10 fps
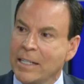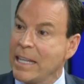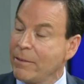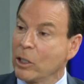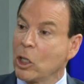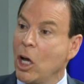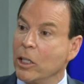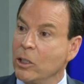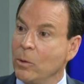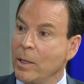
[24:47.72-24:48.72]
Do they ever call
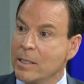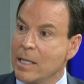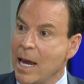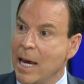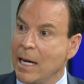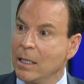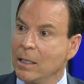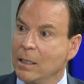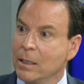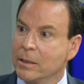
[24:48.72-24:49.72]
you and say,
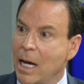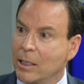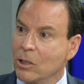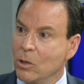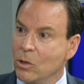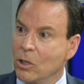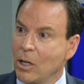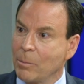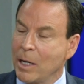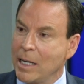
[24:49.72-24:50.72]
Doc, are you
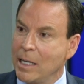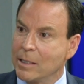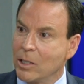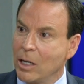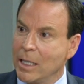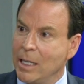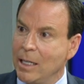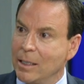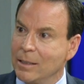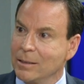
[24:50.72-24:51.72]
sure I'm ready to start
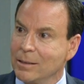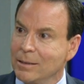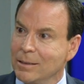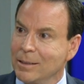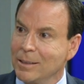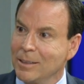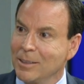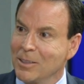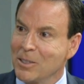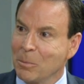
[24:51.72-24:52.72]
eating
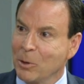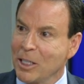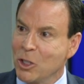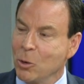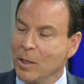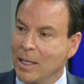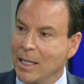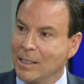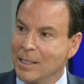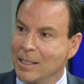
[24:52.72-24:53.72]
some pretty chewy
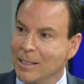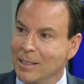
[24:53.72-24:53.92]
things.